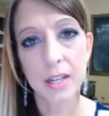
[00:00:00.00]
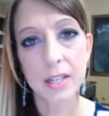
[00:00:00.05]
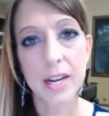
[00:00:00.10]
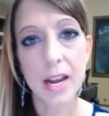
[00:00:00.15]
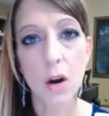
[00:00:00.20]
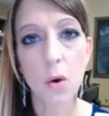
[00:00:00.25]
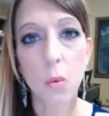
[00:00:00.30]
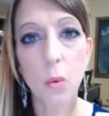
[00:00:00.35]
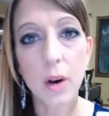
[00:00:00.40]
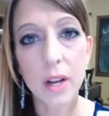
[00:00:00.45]

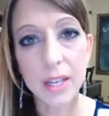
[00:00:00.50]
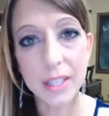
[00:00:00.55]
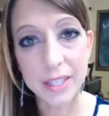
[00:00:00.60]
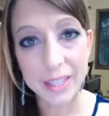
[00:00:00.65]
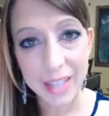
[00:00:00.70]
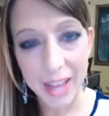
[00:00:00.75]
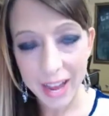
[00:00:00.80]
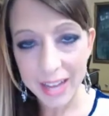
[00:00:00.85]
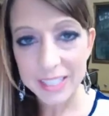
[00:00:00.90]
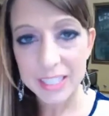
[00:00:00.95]
Now, one
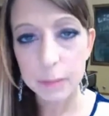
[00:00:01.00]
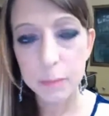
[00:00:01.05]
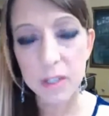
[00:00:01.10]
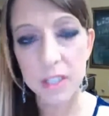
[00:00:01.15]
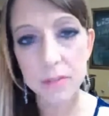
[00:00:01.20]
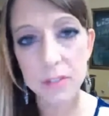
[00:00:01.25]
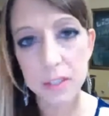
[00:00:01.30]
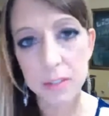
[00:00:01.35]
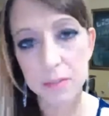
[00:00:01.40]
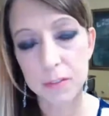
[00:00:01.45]
last bit
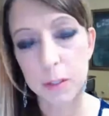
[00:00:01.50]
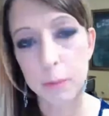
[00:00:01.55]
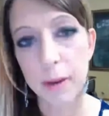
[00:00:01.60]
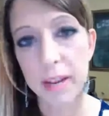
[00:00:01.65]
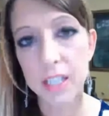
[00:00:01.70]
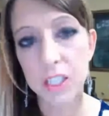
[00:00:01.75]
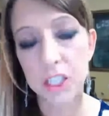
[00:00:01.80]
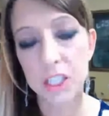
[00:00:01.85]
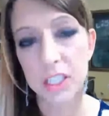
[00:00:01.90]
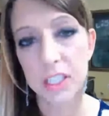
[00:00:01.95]
of
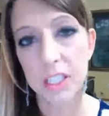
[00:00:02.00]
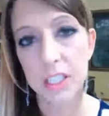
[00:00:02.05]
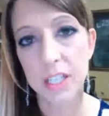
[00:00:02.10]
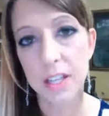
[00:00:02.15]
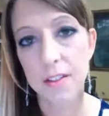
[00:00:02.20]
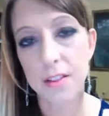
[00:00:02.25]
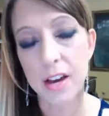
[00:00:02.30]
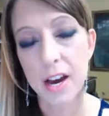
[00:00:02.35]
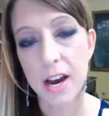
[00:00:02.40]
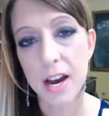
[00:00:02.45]
information
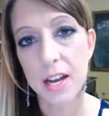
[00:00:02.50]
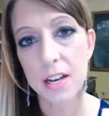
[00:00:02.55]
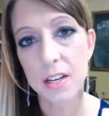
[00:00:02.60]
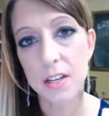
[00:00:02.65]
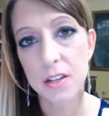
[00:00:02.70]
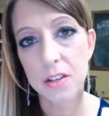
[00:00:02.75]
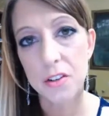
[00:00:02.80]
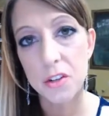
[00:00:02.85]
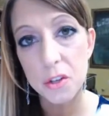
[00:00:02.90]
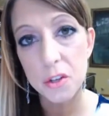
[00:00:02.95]
that
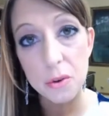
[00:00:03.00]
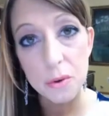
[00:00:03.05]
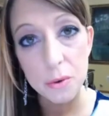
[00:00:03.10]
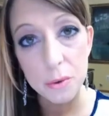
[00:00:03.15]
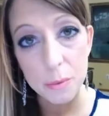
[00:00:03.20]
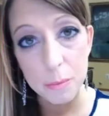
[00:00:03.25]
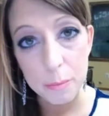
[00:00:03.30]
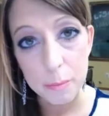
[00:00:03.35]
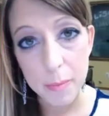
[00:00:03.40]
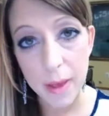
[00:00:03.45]

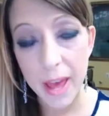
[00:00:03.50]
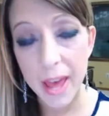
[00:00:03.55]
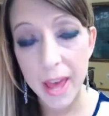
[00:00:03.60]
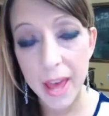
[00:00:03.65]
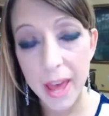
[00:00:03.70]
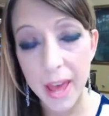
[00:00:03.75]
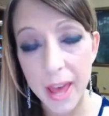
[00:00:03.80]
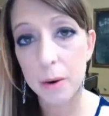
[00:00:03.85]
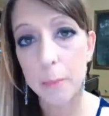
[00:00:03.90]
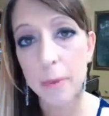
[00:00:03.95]
you
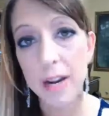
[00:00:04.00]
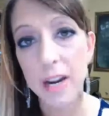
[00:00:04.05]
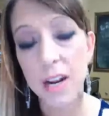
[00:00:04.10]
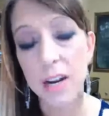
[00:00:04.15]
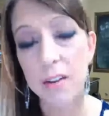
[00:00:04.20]
may or may not